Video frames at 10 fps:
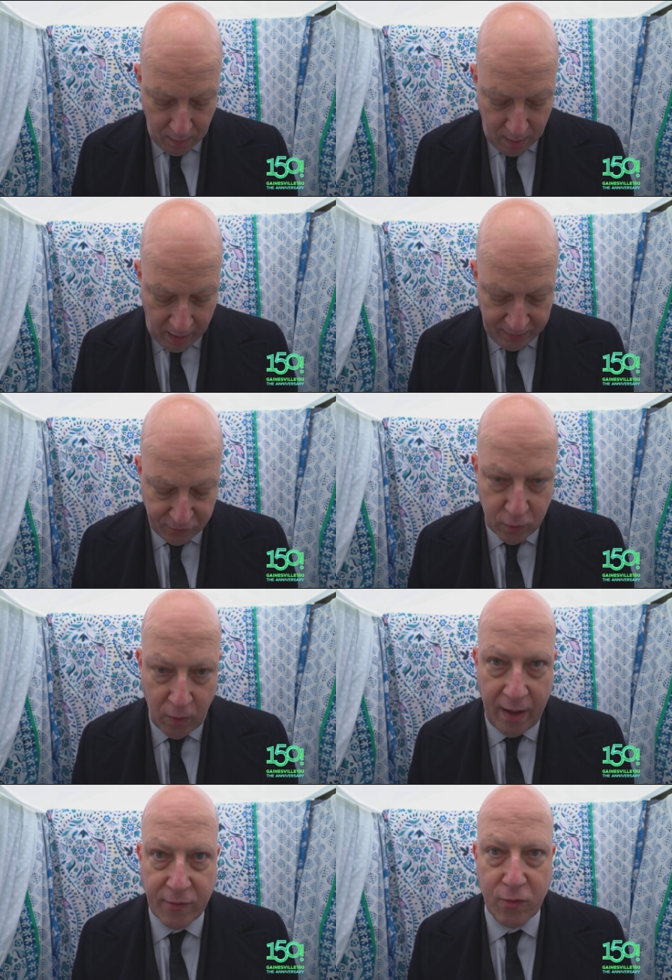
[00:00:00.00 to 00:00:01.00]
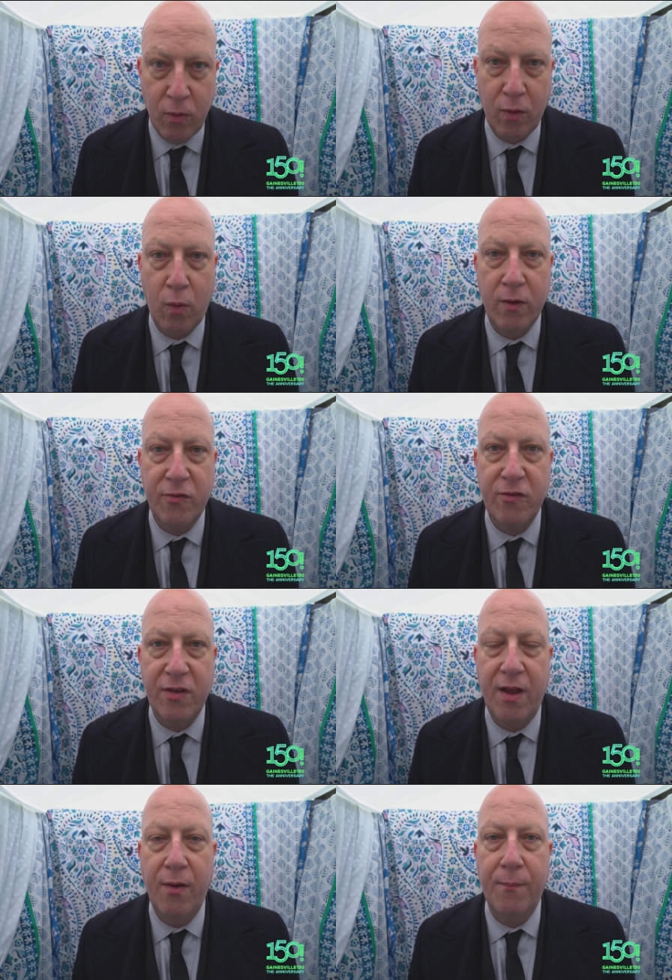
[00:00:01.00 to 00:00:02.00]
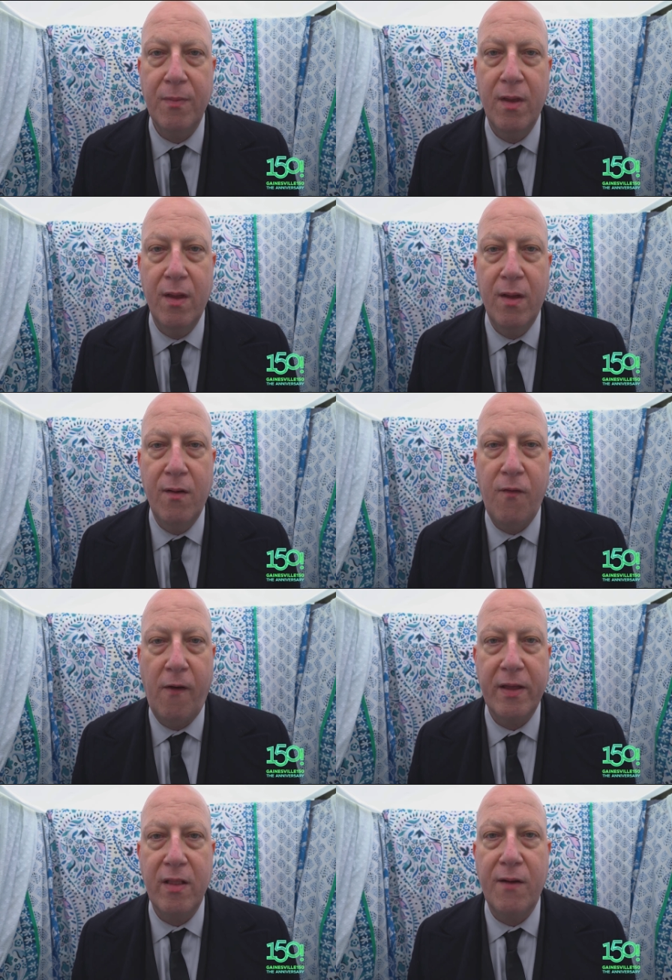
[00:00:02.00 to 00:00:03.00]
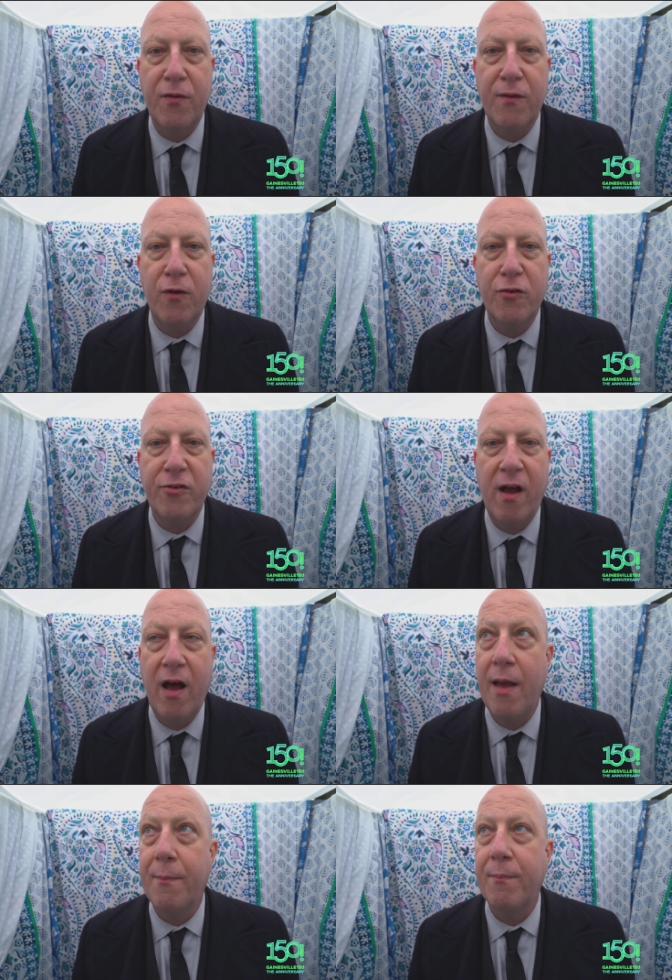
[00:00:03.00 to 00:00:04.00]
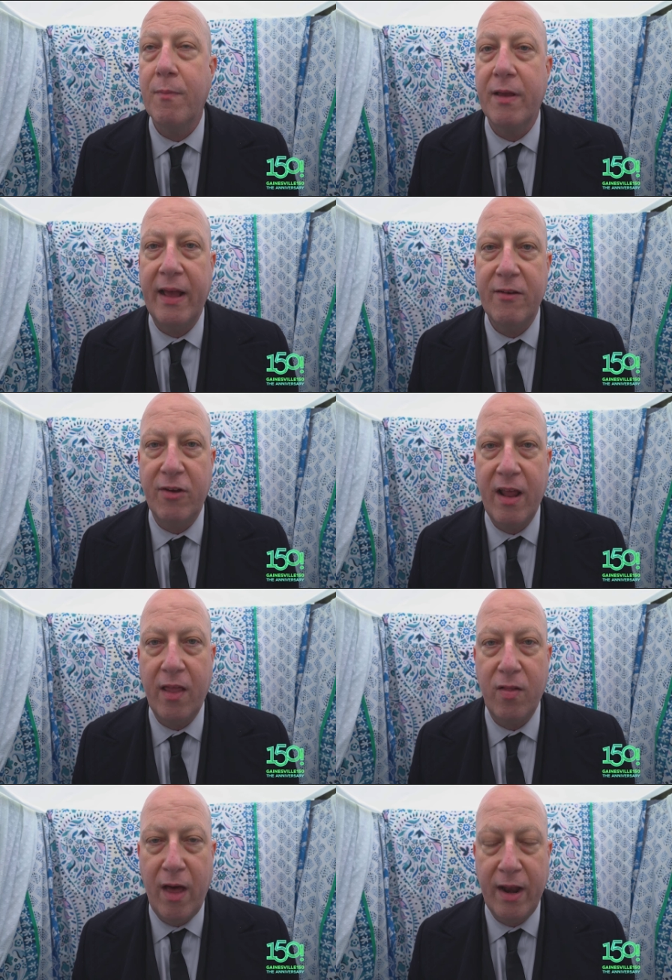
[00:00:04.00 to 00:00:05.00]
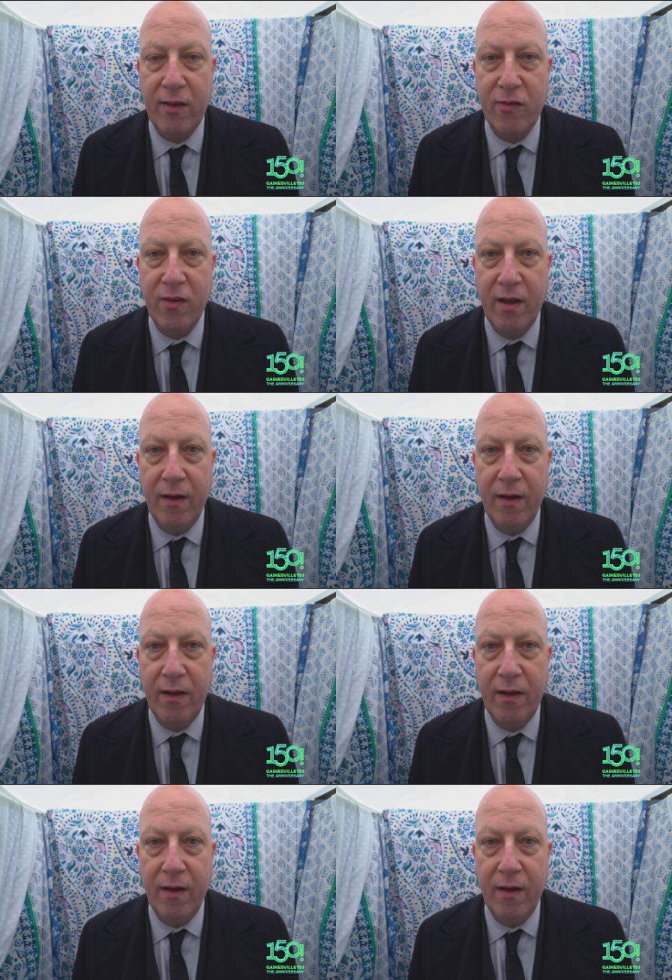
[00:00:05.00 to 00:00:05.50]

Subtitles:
High school, of course, is, you know, falling in love for the first time, engaging in athletics.